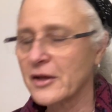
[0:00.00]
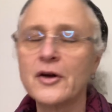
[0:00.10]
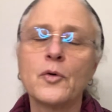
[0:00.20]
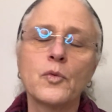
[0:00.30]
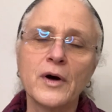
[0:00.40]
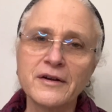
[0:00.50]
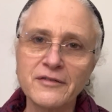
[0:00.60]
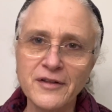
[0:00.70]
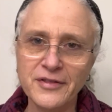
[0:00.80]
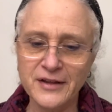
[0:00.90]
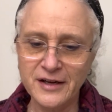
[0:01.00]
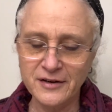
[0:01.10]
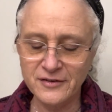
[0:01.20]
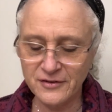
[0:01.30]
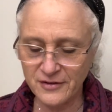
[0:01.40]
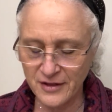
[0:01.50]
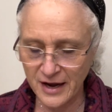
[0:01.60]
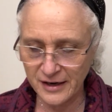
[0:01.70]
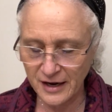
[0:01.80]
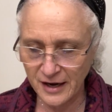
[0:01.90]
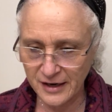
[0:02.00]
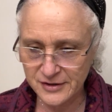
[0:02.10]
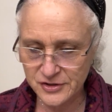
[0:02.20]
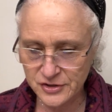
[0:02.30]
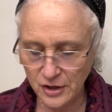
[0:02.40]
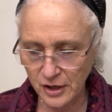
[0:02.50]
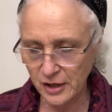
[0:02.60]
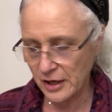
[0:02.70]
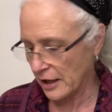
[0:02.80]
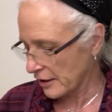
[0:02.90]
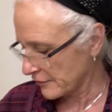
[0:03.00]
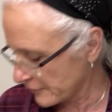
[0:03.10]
one of the things that I saw on